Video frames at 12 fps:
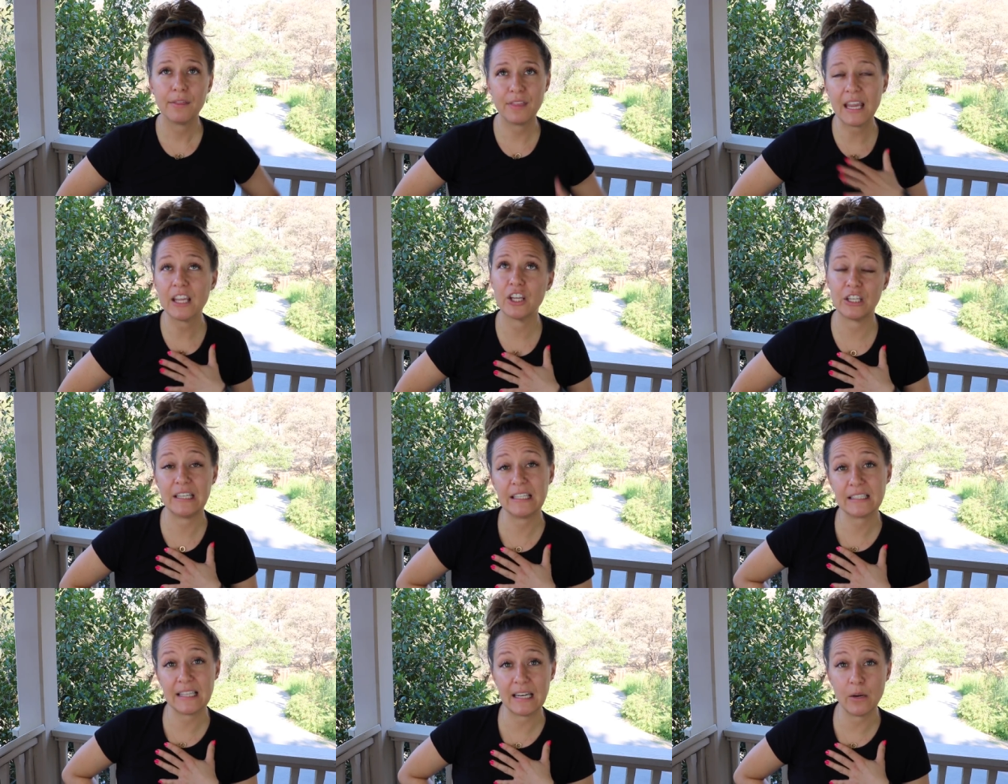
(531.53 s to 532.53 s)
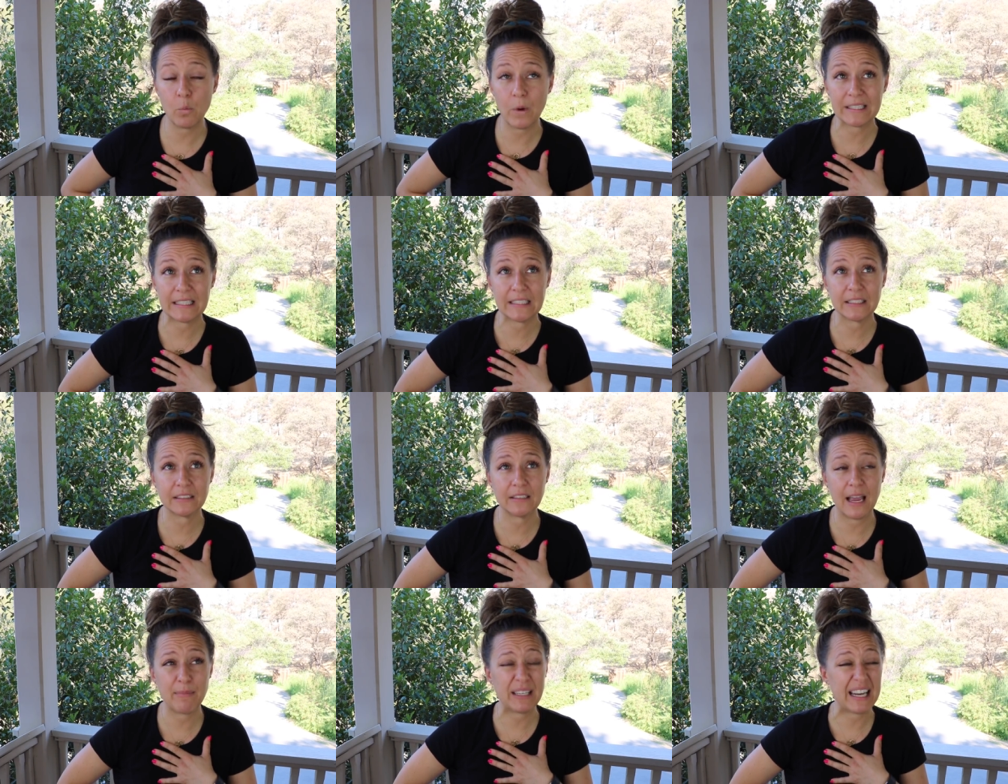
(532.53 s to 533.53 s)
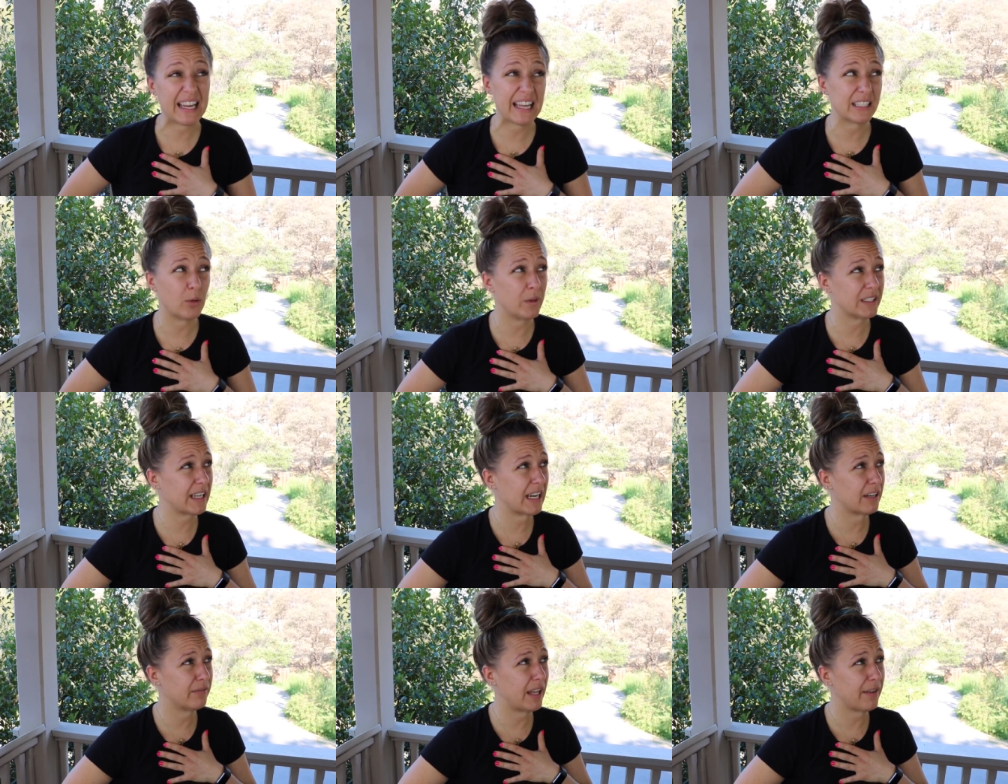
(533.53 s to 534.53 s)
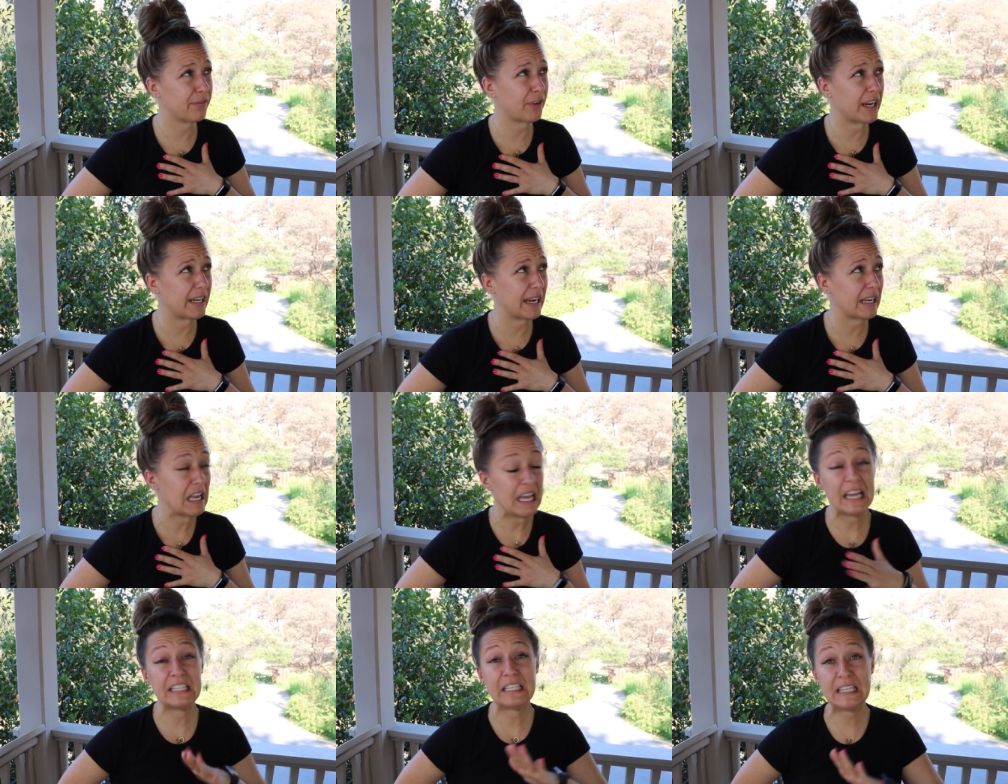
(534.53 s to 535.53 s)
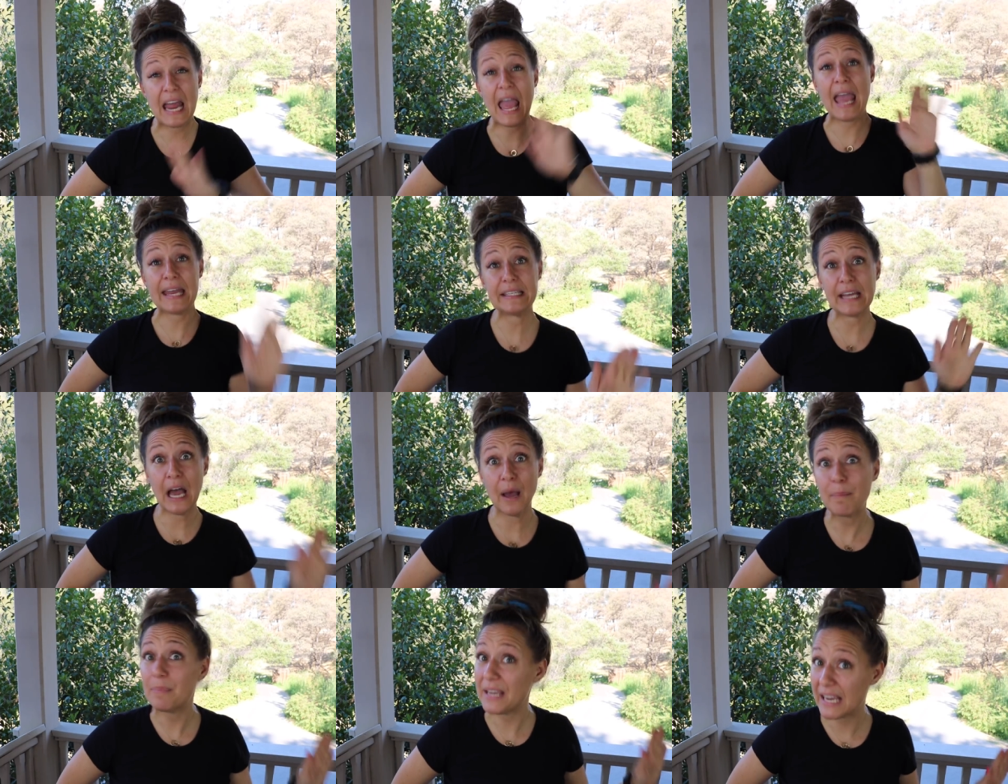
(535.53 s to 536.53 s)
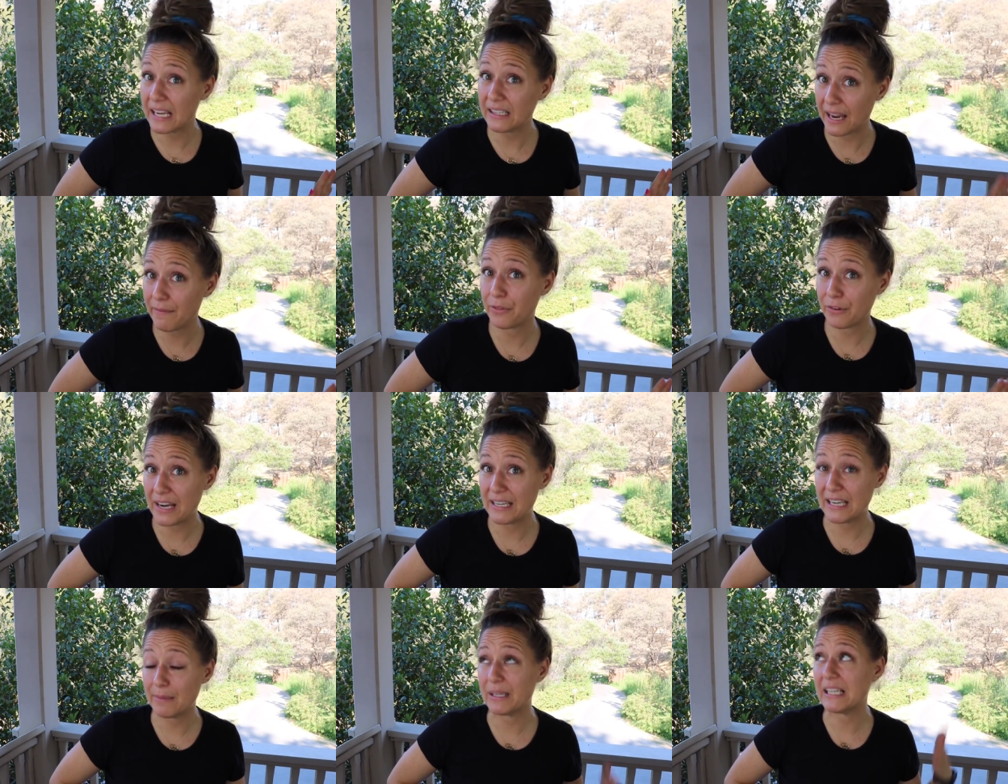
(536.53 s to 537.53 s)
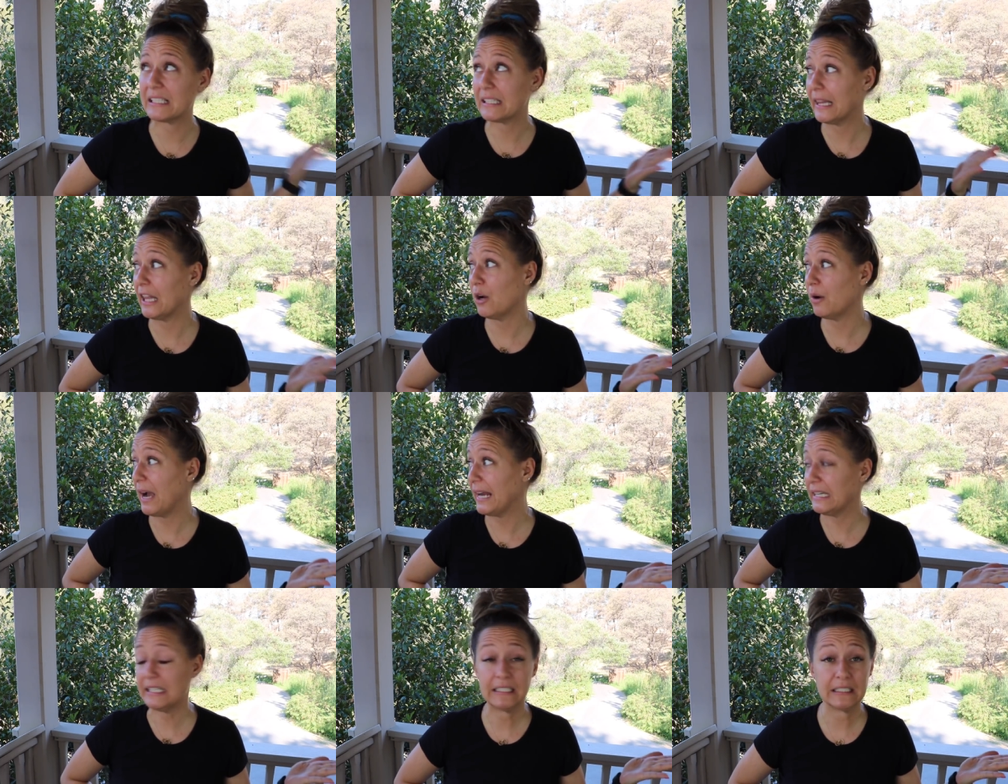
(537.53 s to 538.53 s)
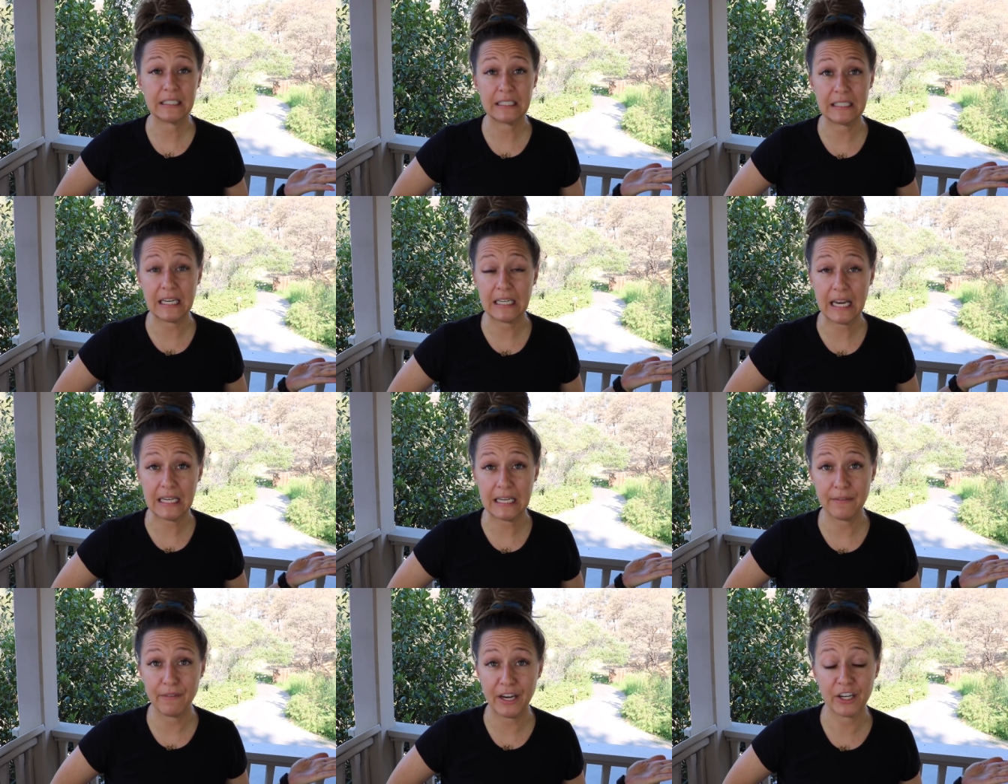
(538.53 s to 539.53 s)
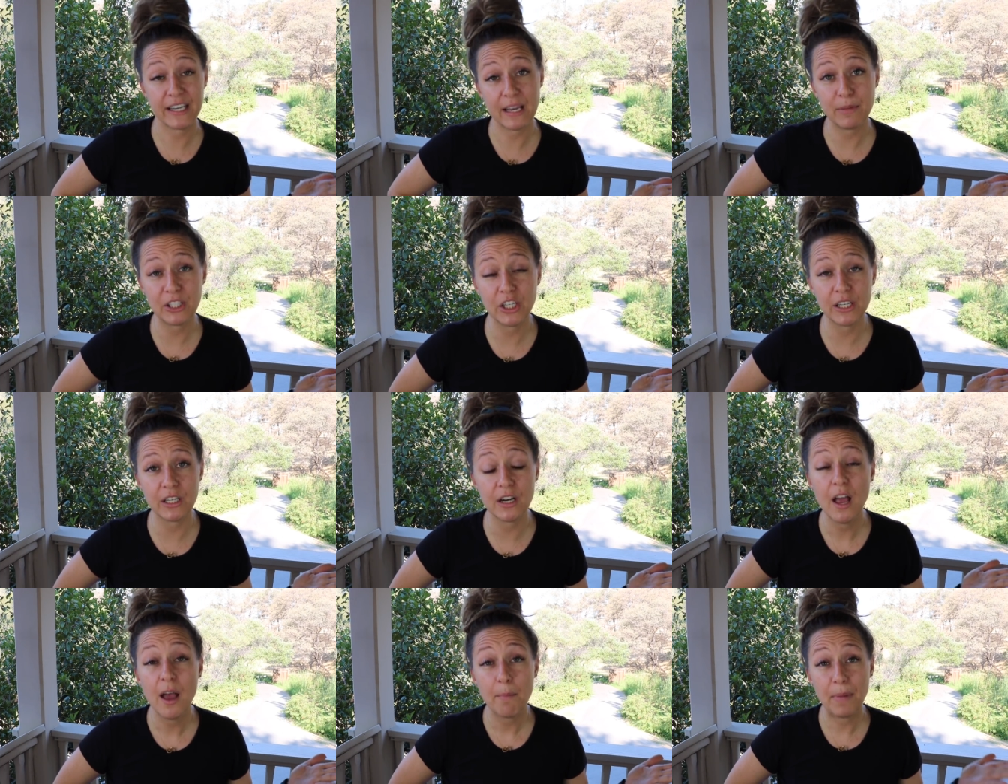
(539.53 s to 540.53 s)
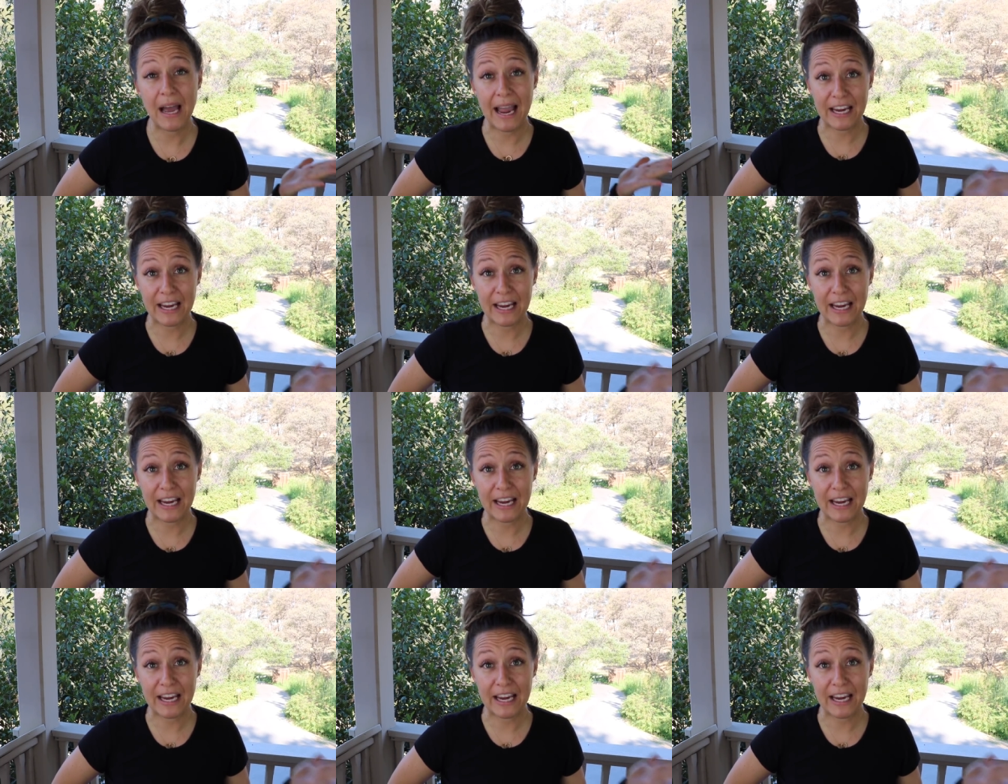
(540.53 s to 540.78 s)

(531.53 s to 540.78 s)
Thank goodness that it wasn't, I mean, I guess it was kind of life-threatening. It didn't end up being life-threatening because, hello, I didn't sustain any fire damage here, but